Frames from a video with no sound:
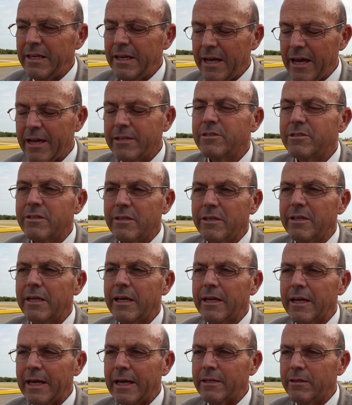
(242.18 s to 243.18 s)
has
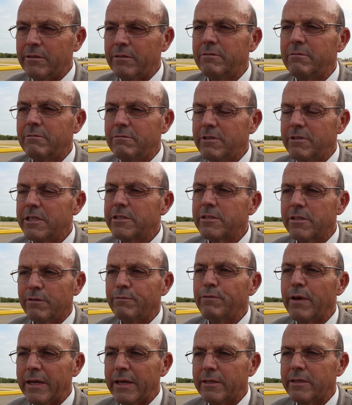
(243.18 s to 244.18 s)
the added
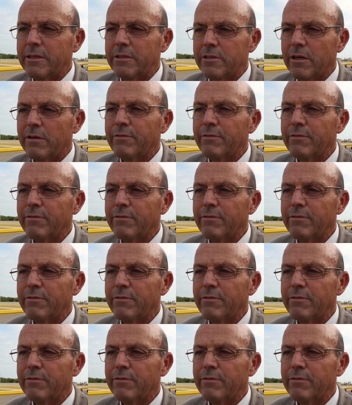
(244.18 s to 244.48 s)
disadvantage